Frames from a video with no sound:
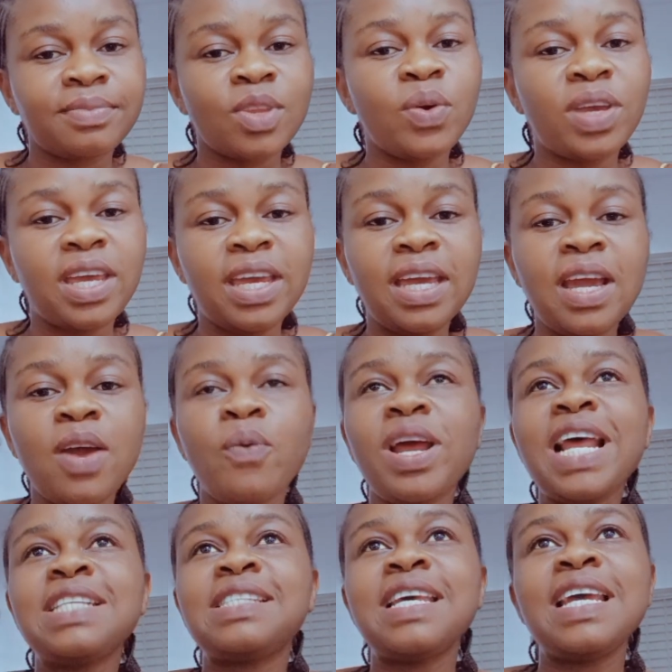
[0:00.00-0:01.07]
Okay?
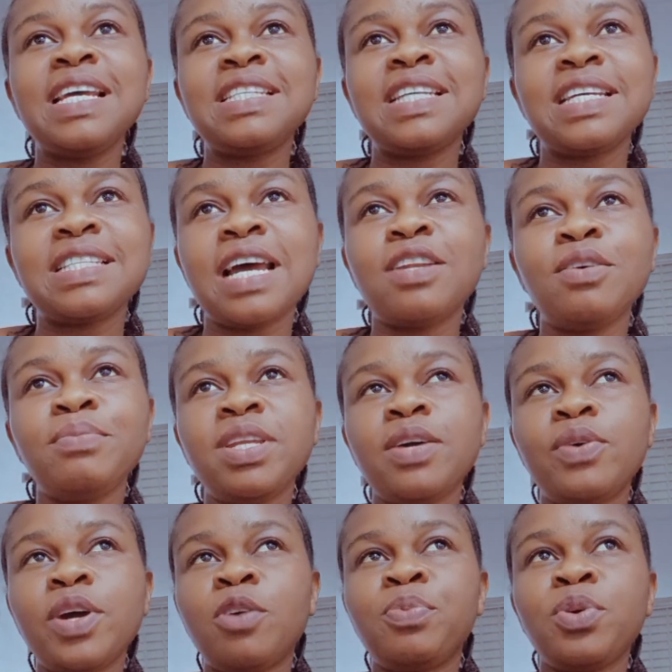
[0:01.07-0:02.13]
When I say agent, I don't mean they
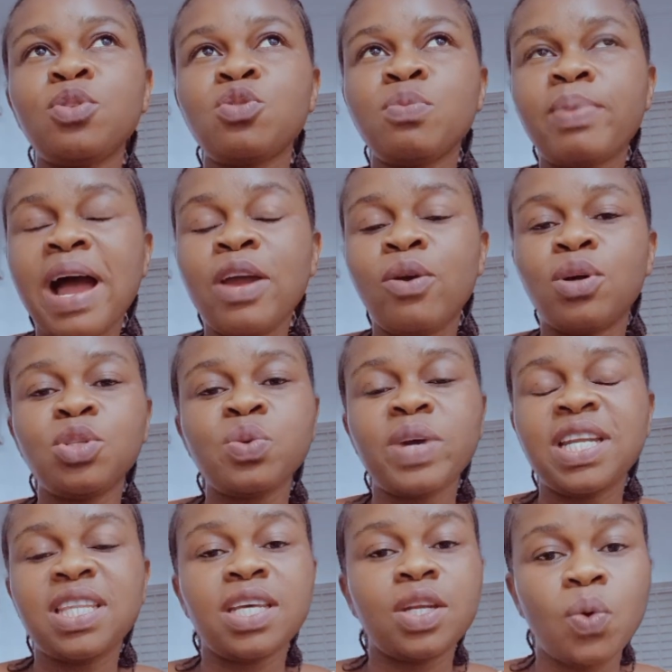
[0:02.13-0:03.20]
will help you to buy or do
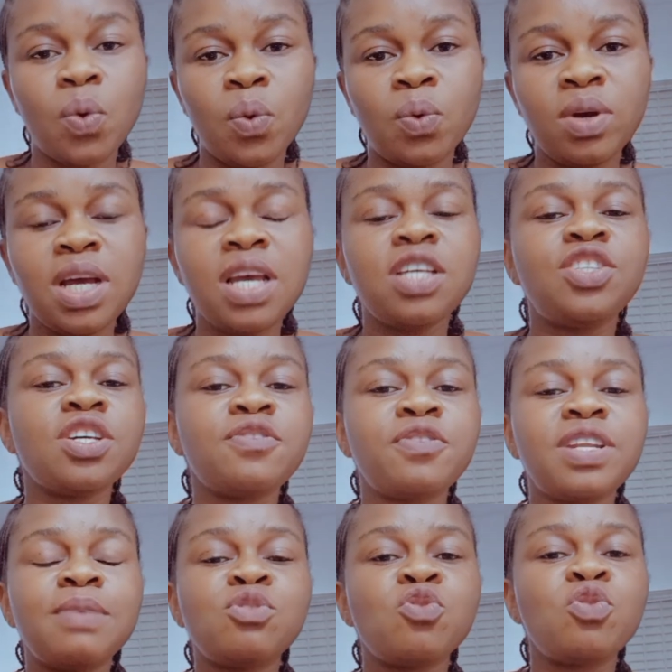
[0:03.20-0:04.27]
anything. No. It's just
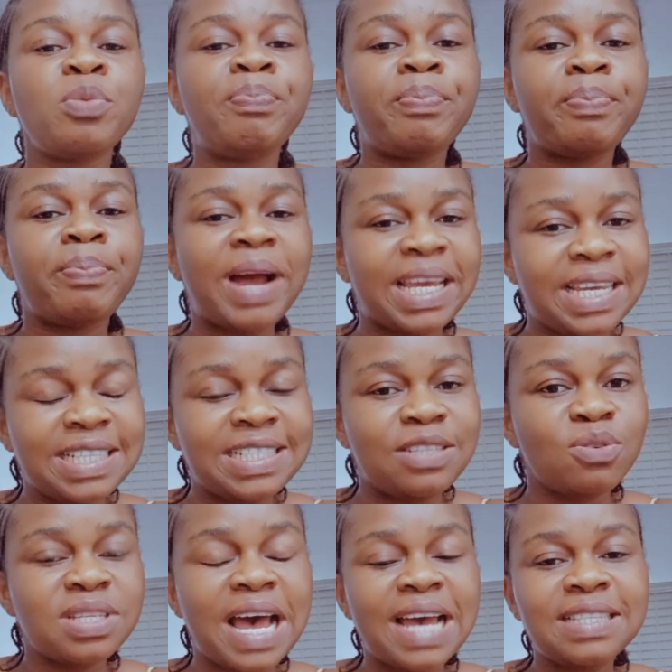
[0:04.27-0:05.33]
for them to package
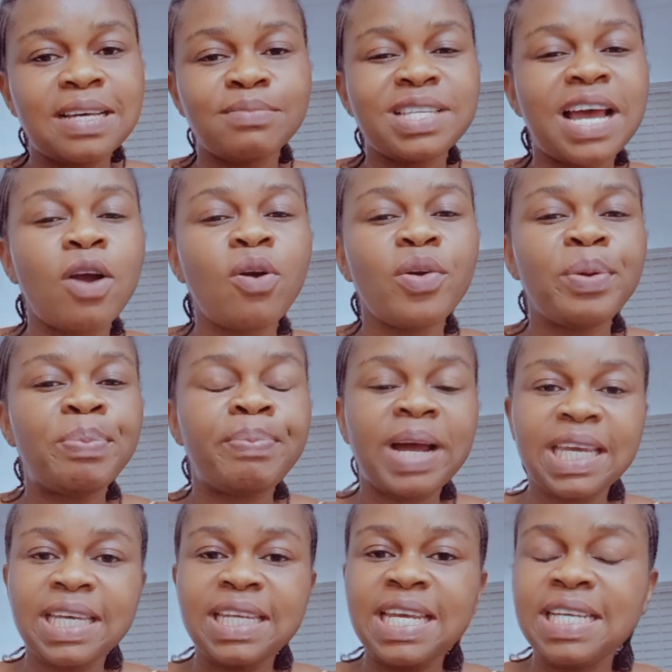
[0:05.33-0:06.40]
those items. They are called
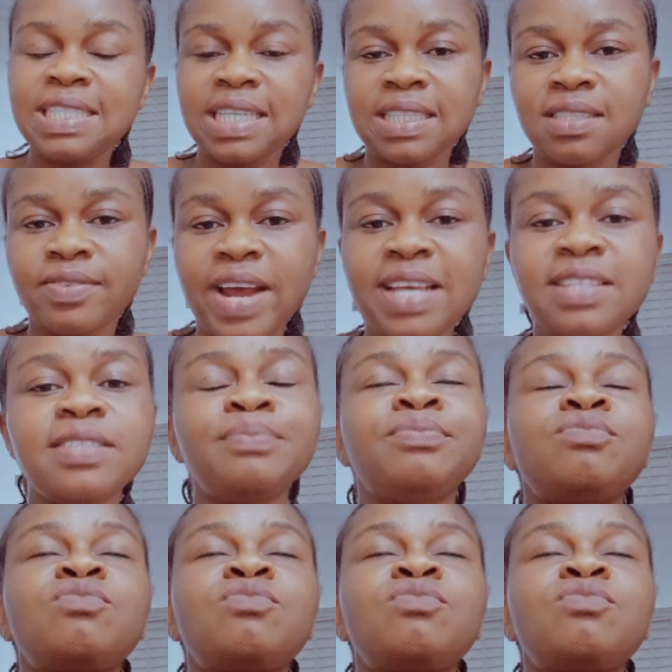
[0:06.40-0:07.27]
repacking agents, right?